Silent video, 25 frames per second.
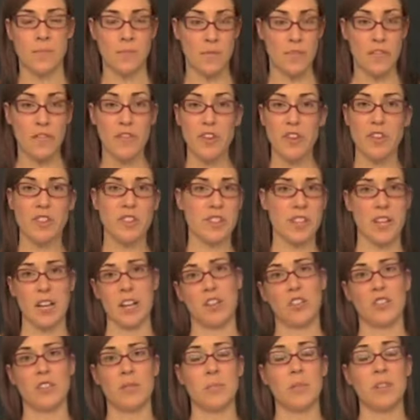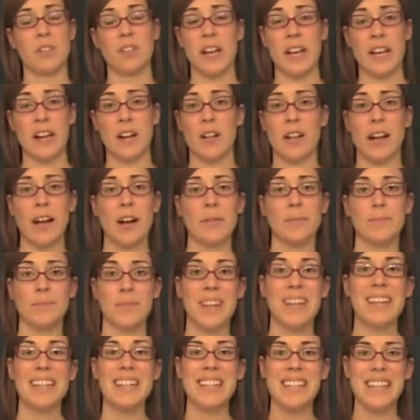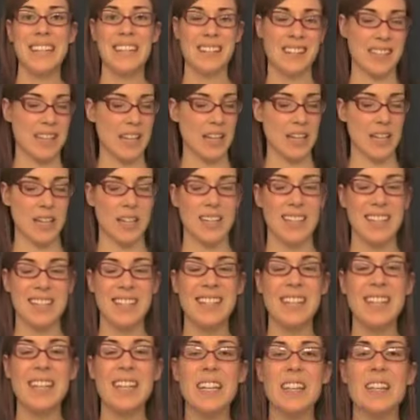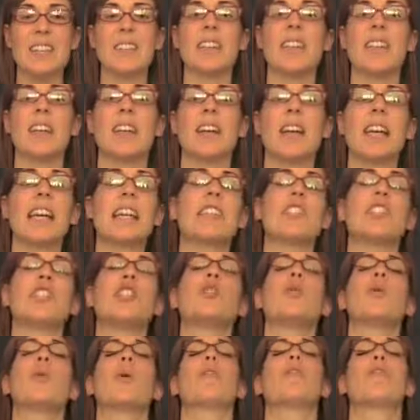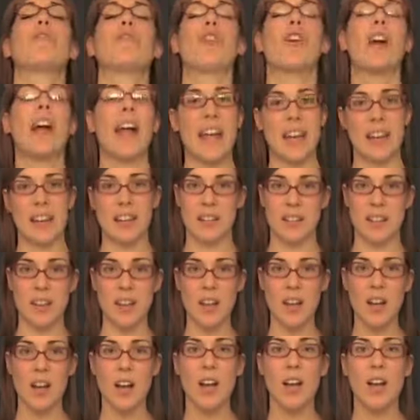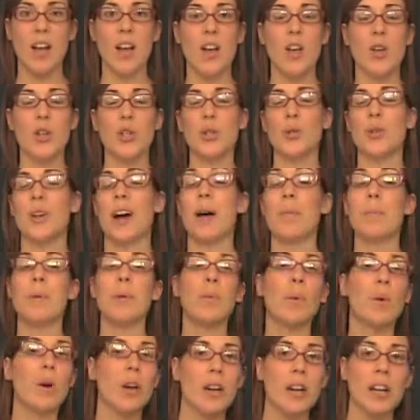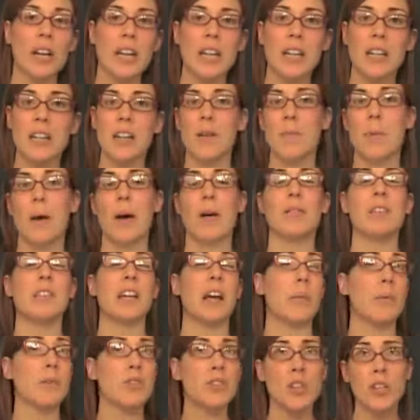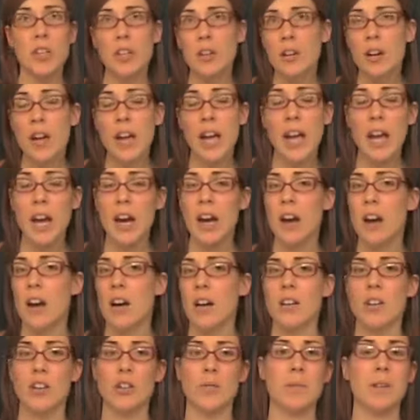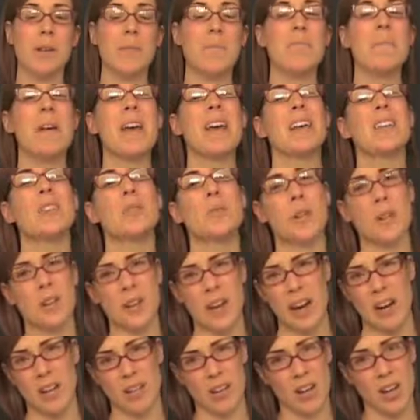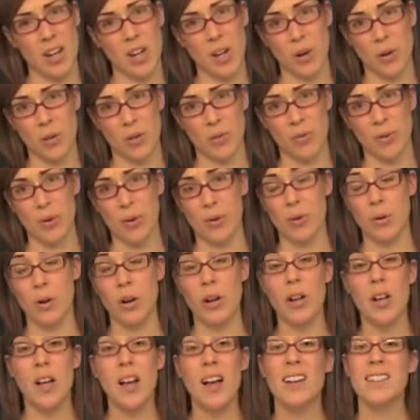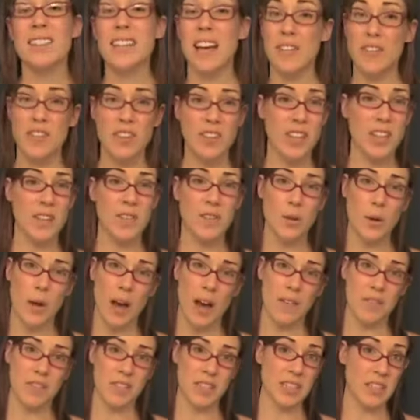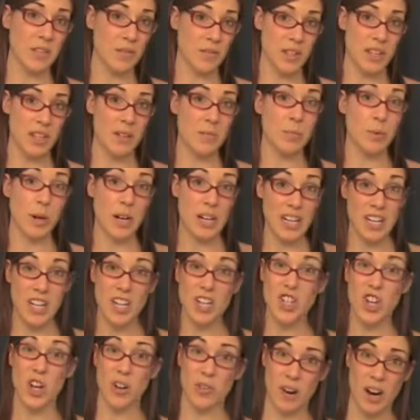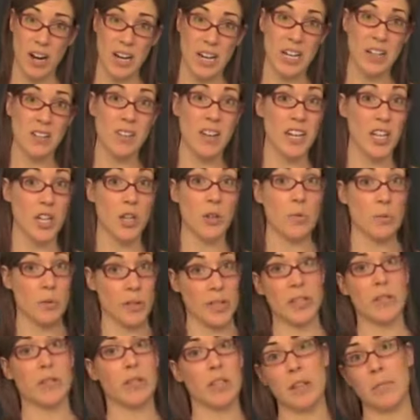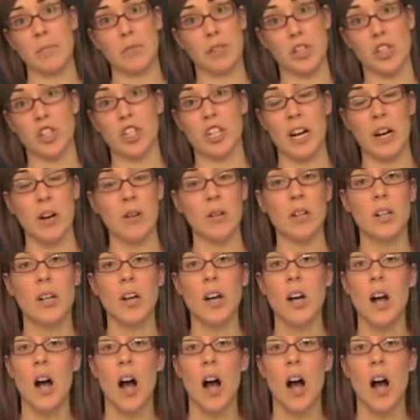First thing, just I'm going to lay it all out. Teasing. Teasing is your friend. Do not be worried about damaging your hair. You'd be amazed what your hair can go through. Definitely if you have significant breakage already, like you're really, really bleached out,